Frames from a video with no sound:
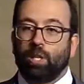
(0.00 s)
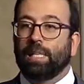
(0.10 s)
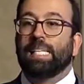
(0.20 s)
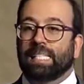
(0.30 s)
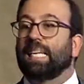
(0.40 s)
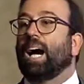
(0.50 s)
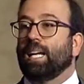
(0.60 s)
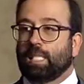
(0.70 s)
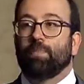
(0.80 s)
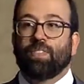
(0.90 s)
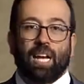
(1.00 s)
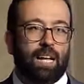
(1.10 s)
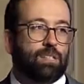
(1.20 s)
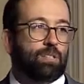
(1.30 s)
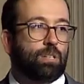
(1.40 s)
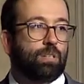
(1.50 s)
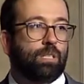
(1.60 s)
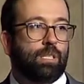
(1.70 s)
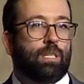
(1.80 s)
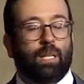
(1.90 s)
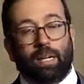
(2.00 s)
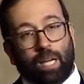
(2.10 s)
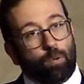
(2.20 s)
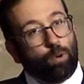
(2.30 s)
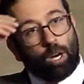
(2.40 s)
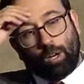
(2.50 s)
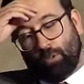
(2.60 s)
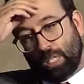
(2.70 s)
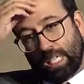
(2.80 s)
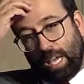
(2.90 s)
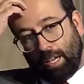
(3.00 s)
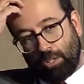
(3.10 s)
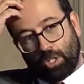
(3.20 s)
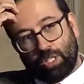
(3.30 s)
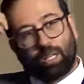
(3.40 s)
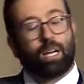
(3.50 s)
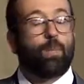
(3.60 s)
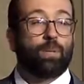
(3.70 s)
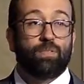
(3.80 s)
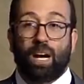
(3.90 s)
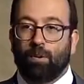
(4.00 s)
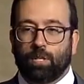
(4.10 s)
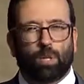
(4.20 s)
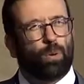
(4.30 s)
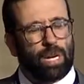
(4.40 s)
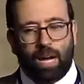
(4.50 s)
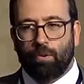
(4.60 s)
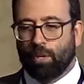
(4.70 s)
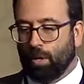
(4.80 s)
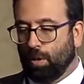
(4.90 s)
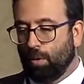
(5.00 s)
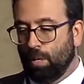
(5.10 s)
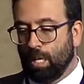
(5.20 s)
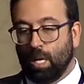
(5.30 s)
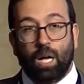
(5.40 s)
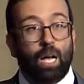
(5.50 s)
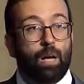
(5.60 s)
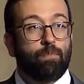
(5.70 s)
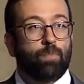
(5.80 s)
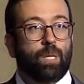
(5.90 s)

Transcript: at least guide some of that answer. Like Ken Rogoff was saying just a couple of hours ago, or an hour ago, um,